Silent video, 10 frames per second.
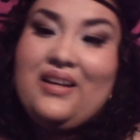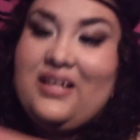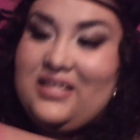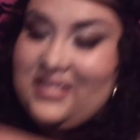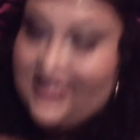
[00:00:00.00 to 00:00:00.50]

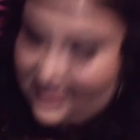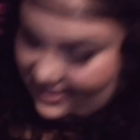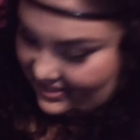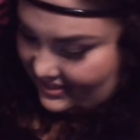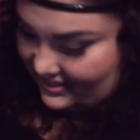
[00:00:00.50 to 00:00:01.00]
concealer,
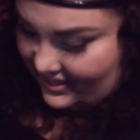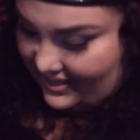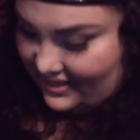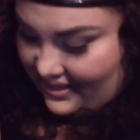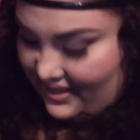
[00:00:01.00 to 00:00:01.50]

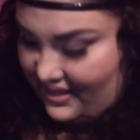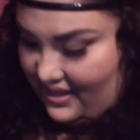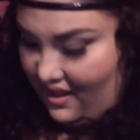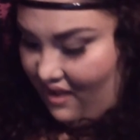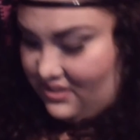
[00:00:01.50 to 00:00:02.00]

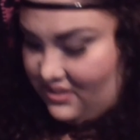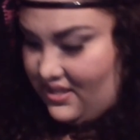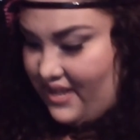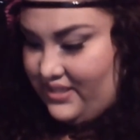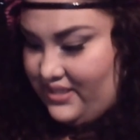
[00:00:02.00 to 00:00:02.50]
it
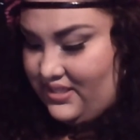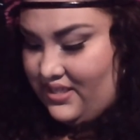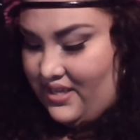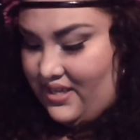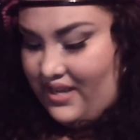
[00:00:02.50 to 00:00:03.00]
oxidized
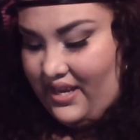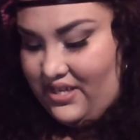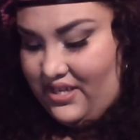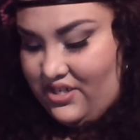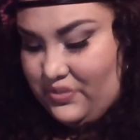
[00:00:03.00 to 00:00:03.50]
and
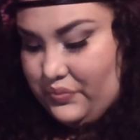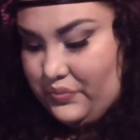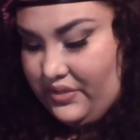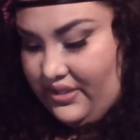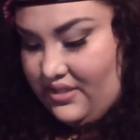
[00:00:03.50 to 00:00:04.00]
it turned
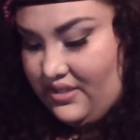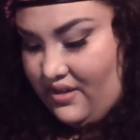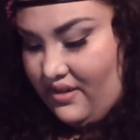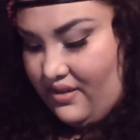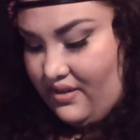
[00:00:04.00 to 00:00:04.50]
really
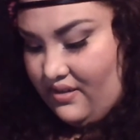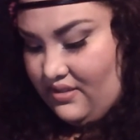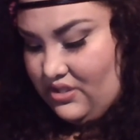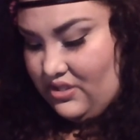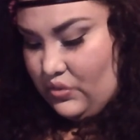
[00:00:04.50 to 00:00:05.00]
dark.
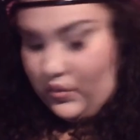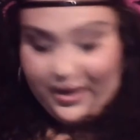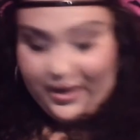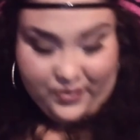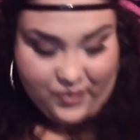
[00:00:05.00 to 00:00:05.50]
So,
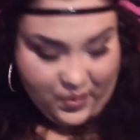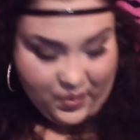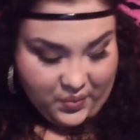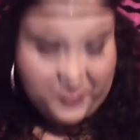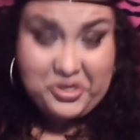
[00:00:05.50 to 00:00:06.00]
I don't
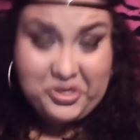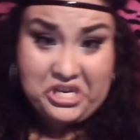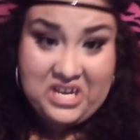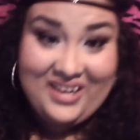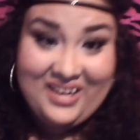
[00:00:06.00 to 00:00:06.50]
know,
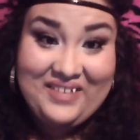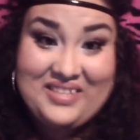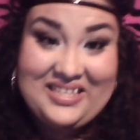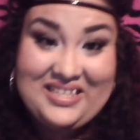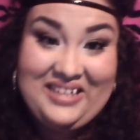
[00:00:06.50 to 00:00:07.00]
Marina,
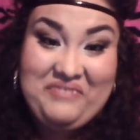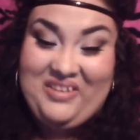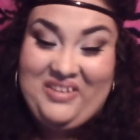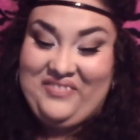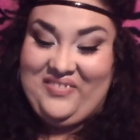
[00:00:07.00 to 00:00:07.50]
it's gonna
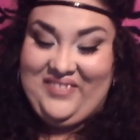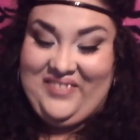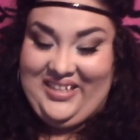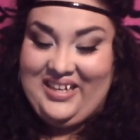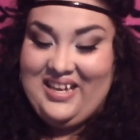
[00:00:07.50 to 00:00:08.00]
be for
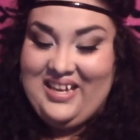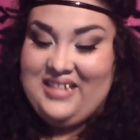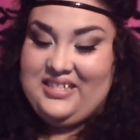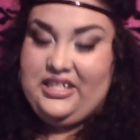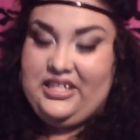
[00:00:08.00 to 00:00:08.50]
me.
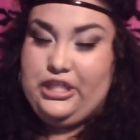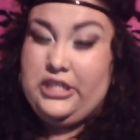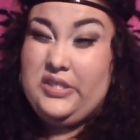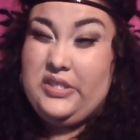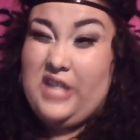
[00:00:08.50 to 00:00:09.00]
It's a little
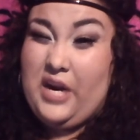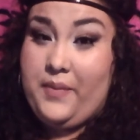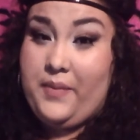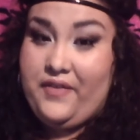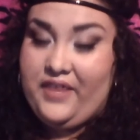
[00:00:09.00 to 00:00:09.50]
too dark,
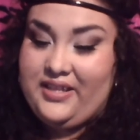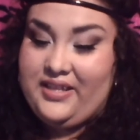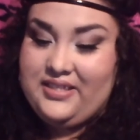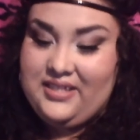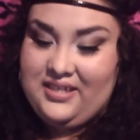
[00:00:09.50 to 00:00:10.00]
my
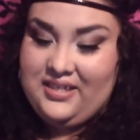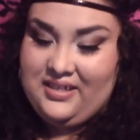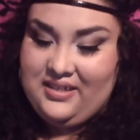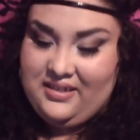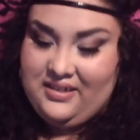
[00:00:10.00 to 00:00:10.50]
friend.
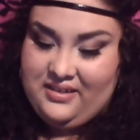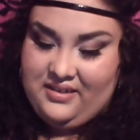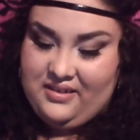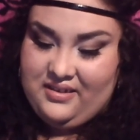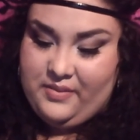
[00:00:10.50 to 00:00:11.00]

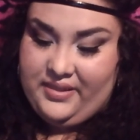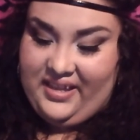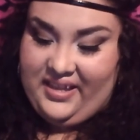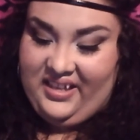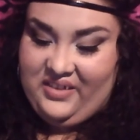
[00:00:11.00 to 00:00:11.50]
But
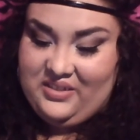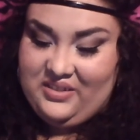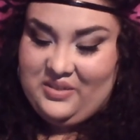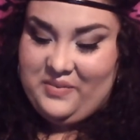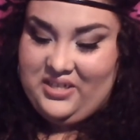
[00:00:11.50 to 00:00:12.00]
thank you
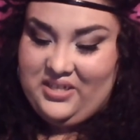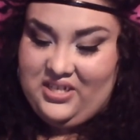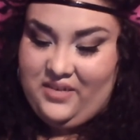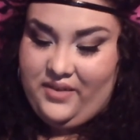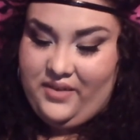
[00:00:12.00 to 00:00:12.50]
so much
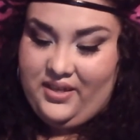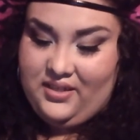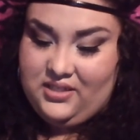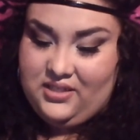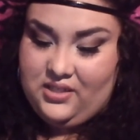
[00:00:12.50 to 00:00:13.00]

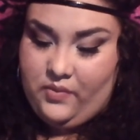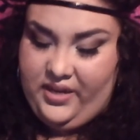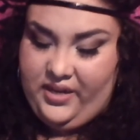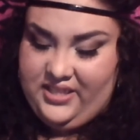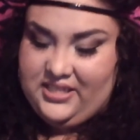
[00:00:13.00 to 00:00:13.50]
anyways.
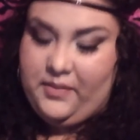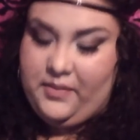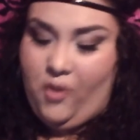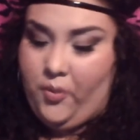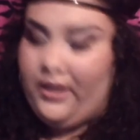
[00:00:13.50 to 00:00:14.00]
What is this?
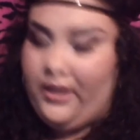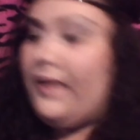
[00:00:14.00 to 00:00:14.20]
I'm opening